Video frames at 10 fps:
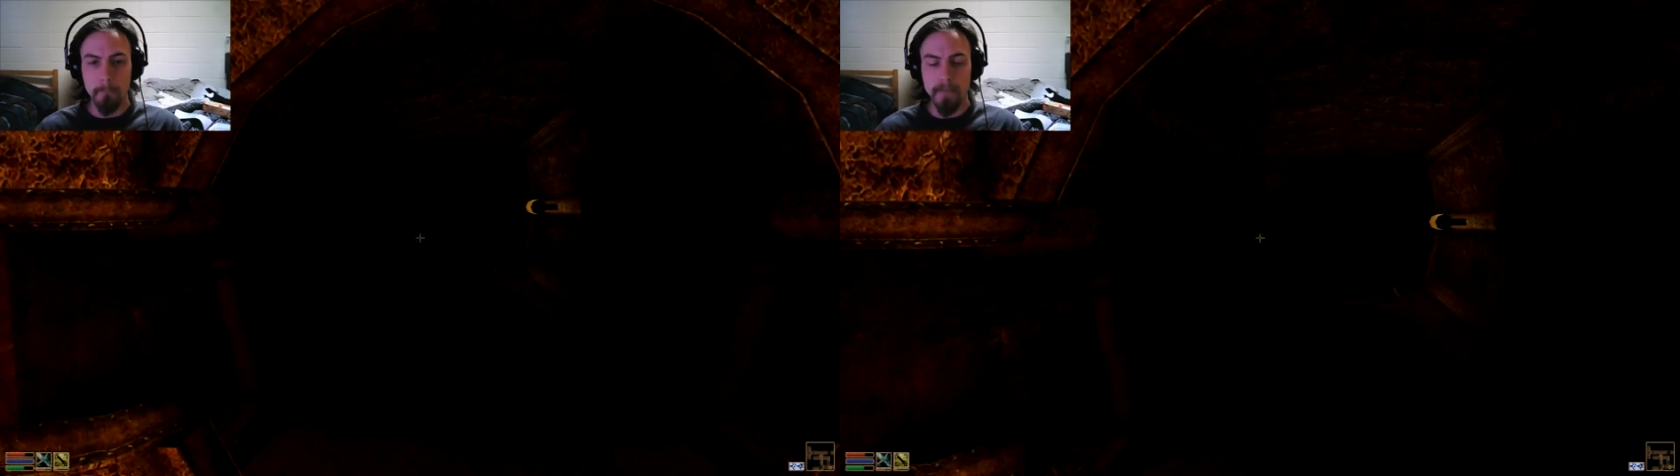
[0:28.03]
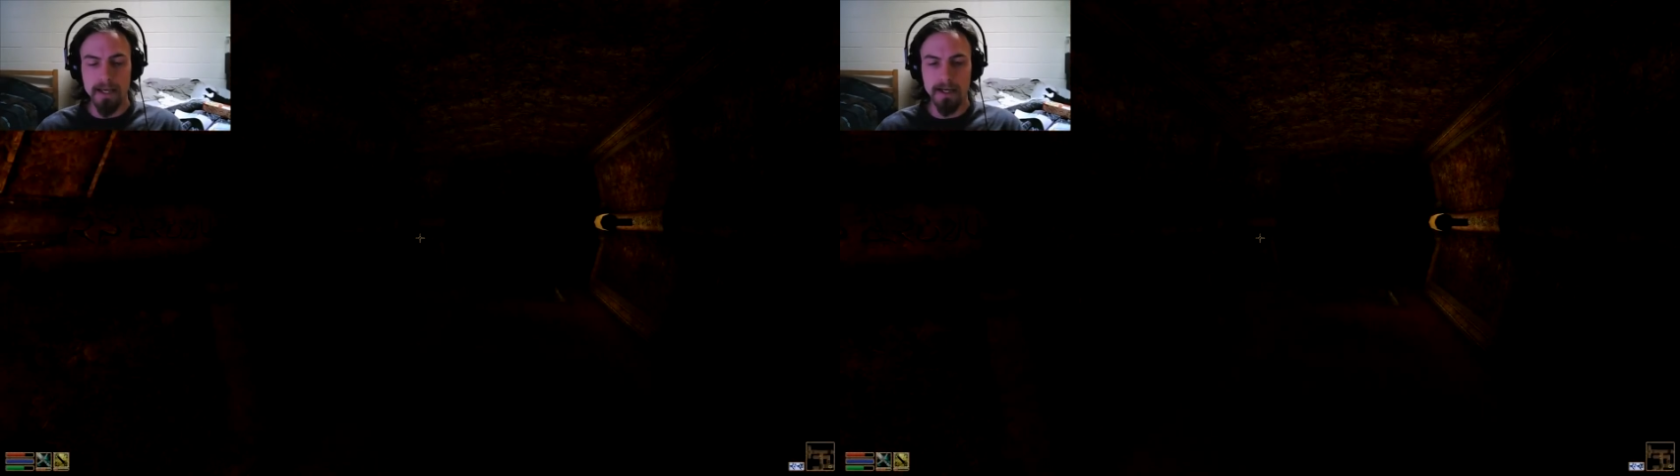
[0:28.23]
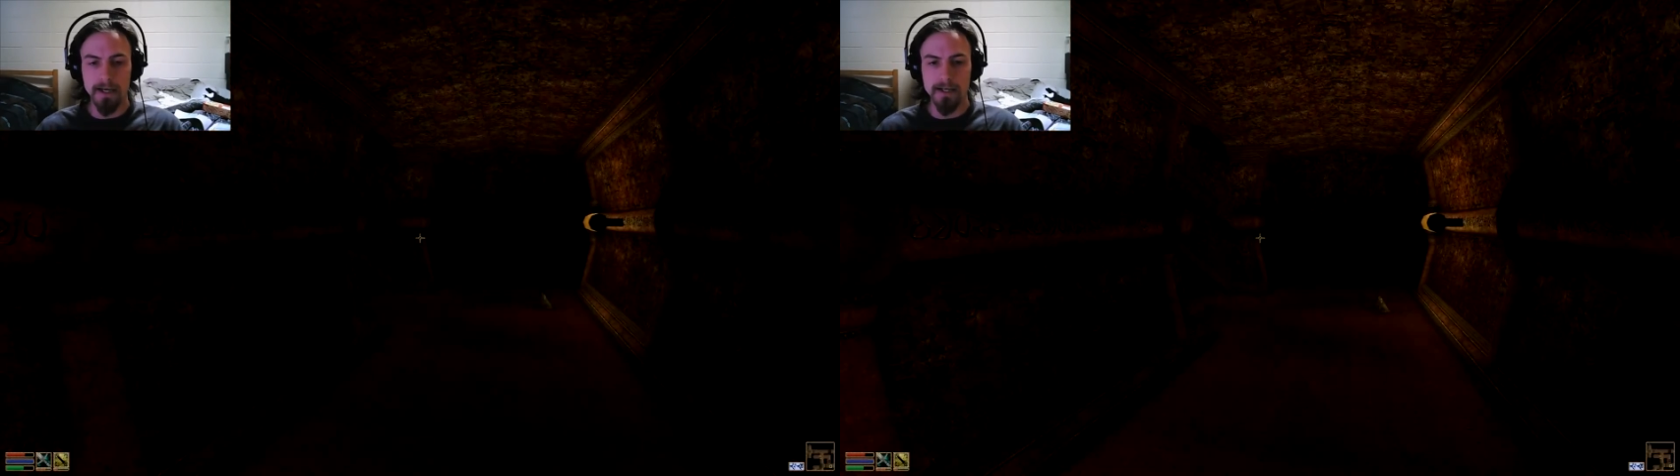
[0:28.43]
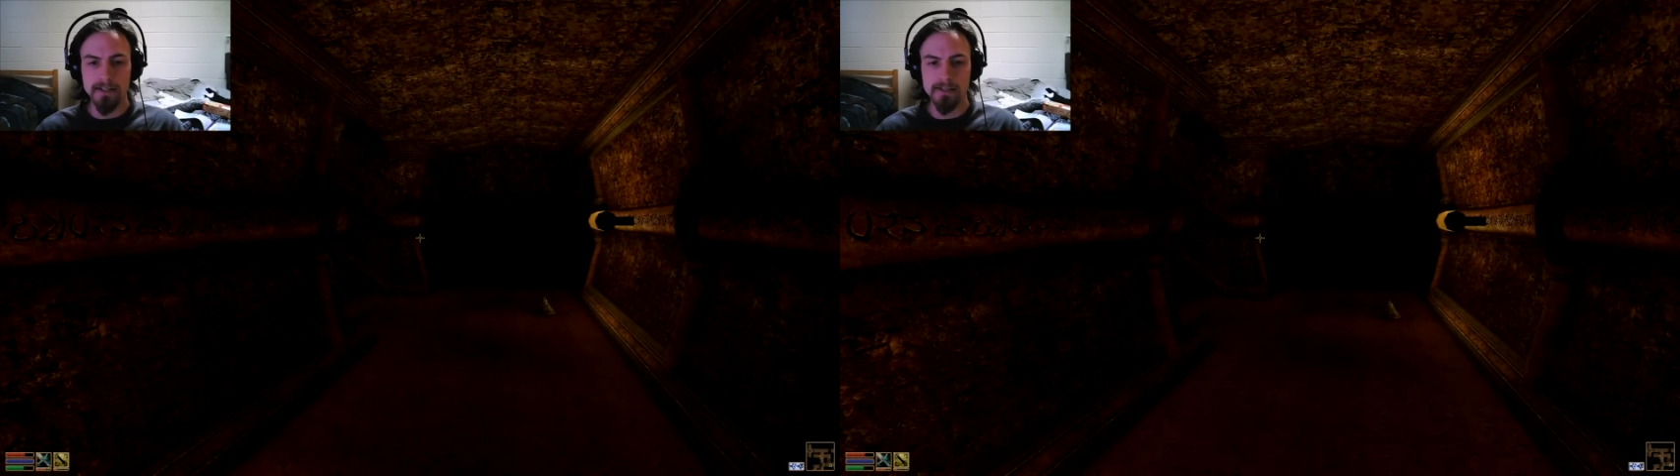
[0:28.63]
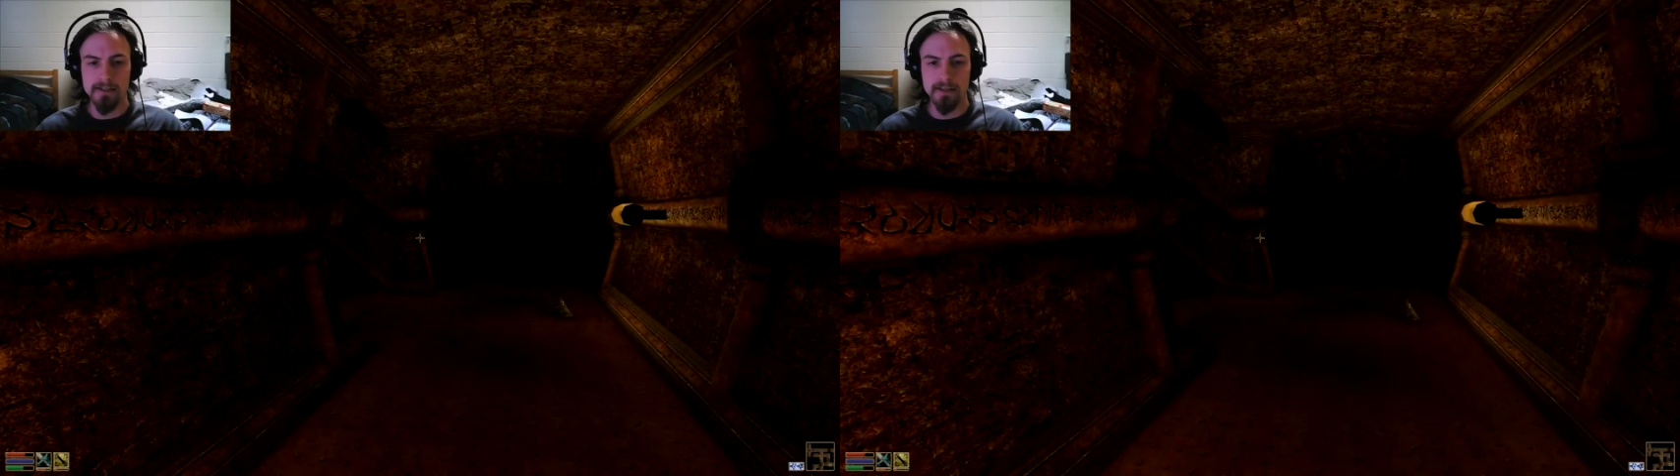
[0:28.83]

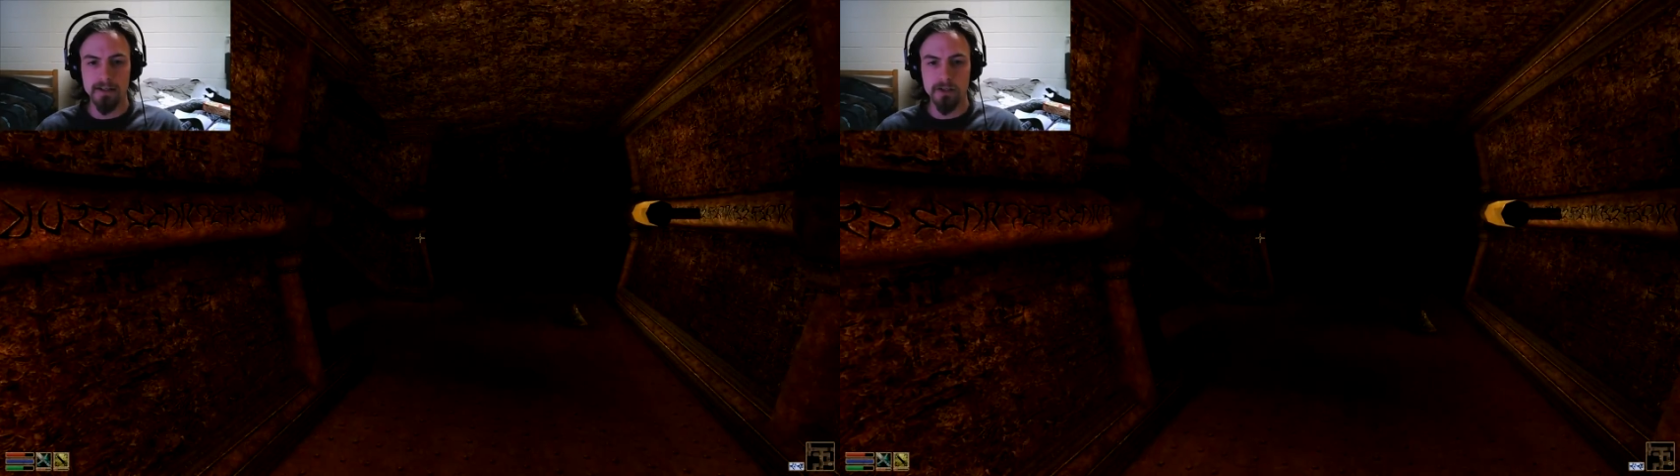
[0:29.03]
because